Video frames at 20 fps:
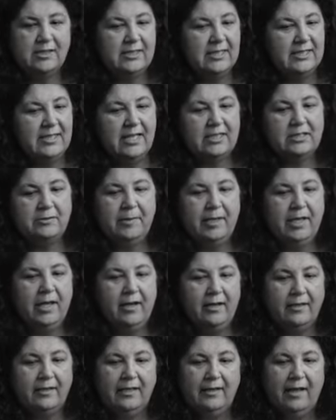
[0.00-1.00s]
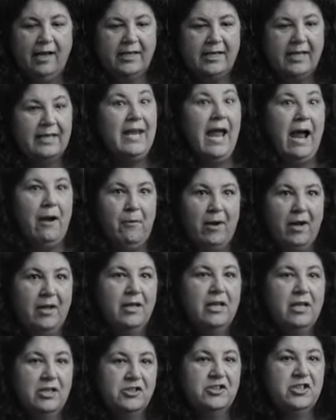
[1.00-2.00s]
It takes me like an hour
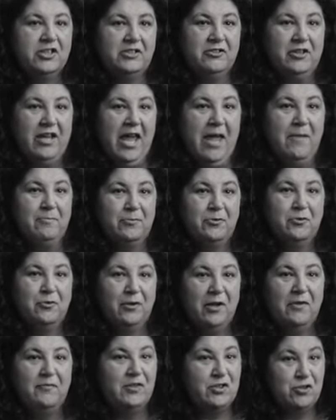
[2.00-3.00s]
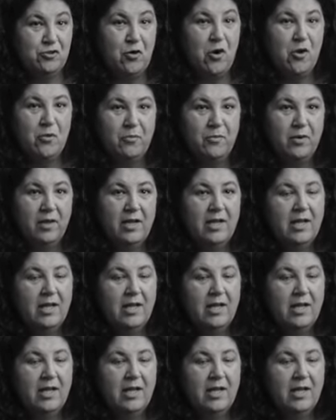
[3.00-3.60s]
just to get him to leave his room,